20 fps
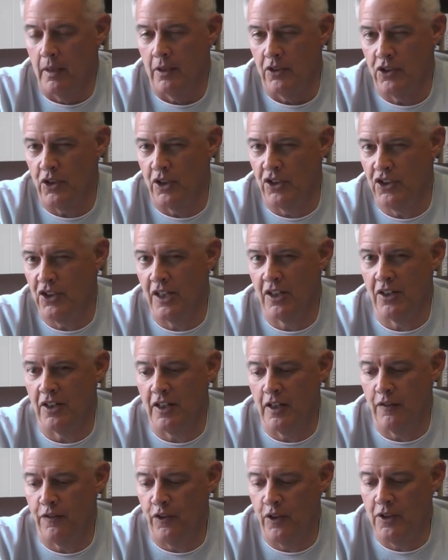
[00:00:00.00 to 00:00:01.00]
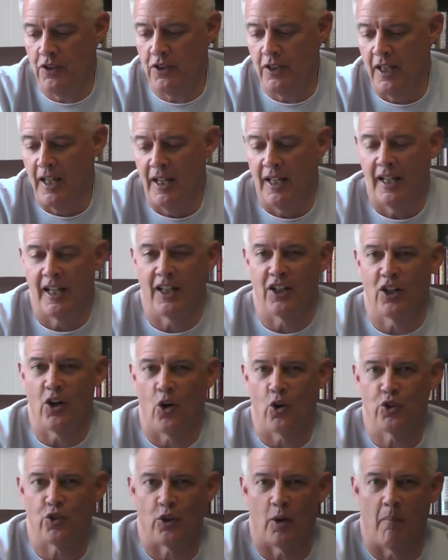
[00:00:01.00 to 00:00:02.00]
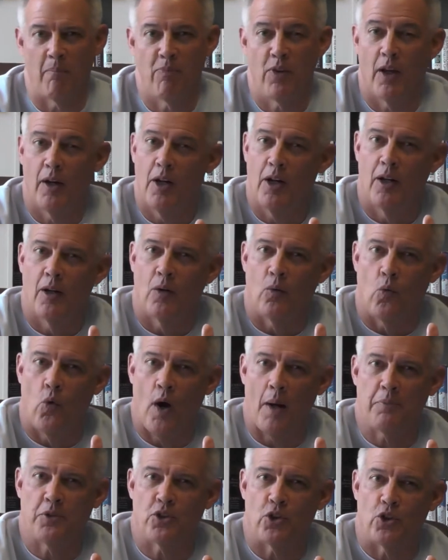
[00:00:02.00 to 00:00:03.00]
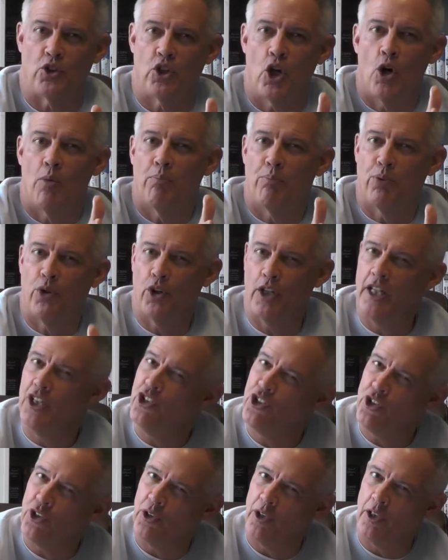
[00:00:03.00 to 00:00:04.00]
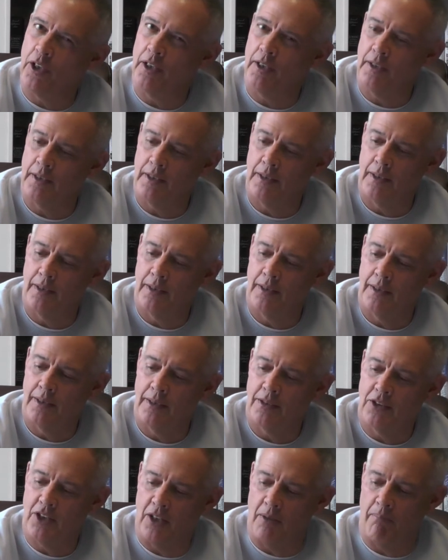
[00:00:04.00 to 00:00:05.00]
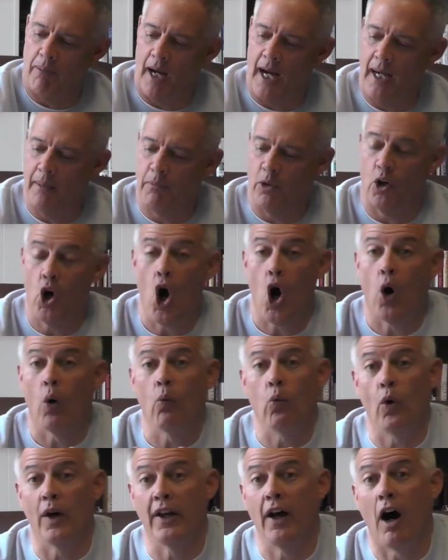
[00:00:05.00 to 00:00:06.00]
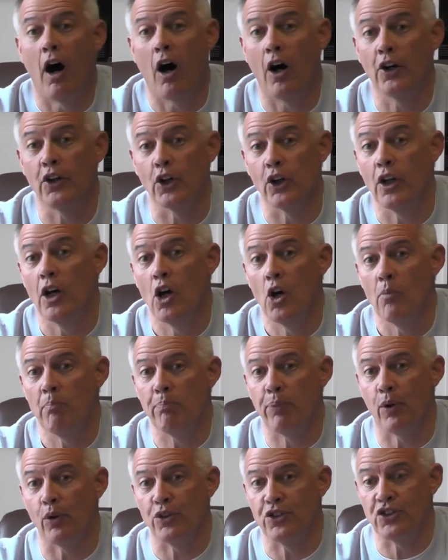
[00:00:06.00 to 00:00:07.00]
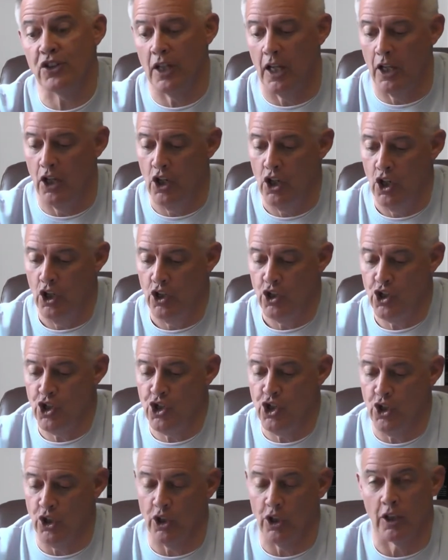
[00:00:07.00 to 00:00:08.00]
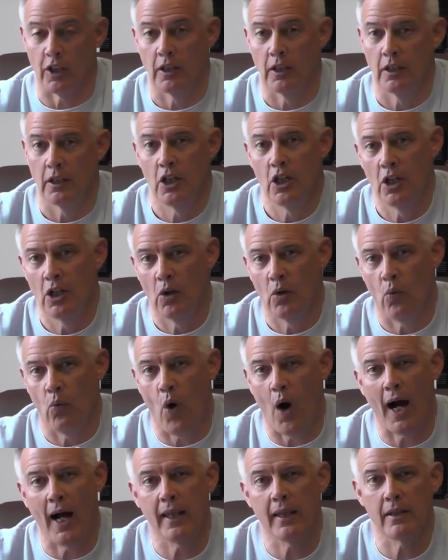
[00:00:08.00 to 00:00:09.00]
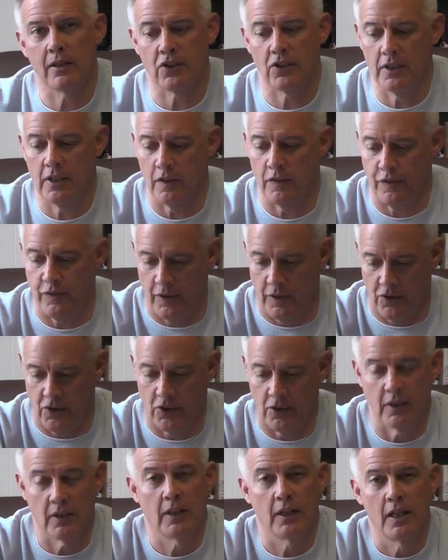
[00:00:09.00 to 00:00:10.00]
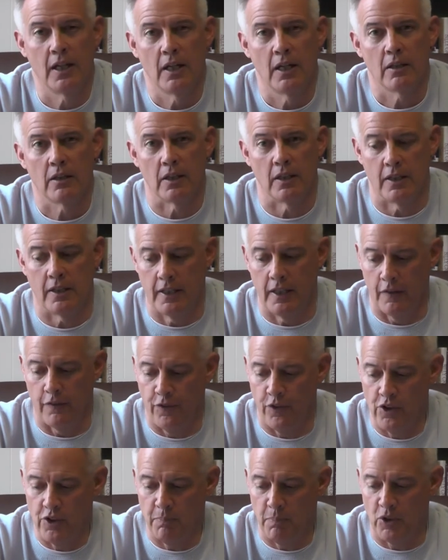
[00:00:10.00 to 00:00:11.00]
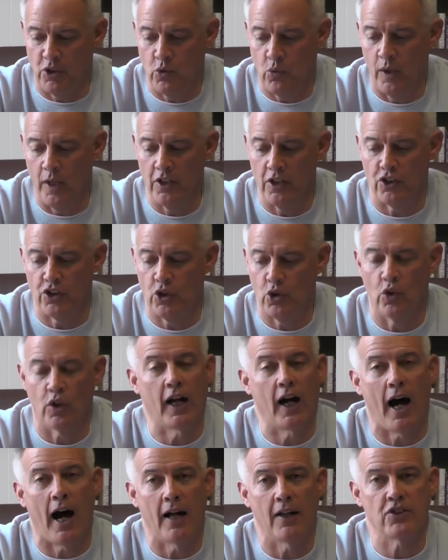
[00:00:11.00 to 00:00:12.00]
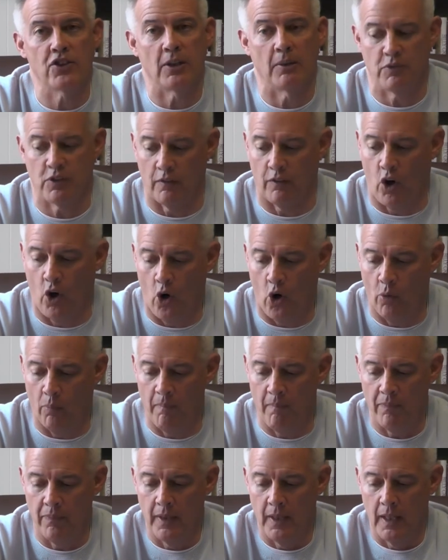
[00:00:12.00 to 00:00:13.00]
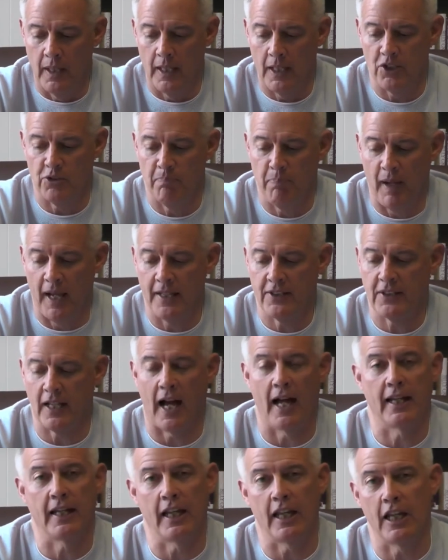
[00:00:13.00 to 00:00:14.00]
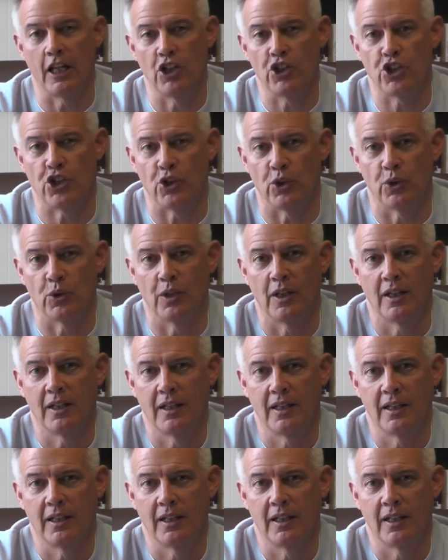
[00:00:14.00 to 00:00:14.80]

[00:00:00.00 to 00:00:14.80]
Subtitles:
So you see the difference? It goes from Webster's pretty sure to the Bible 100% sure. Why this difference? The difference between the two concepts of hope is based on the issue